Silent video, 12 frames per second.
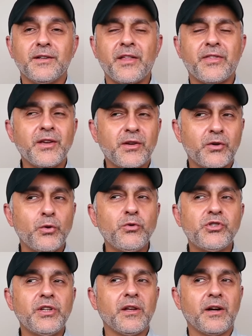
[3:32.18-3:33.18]
I think
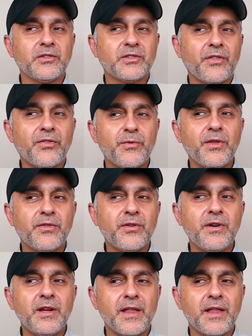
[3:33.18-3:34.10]
Gucci launched at three thirty,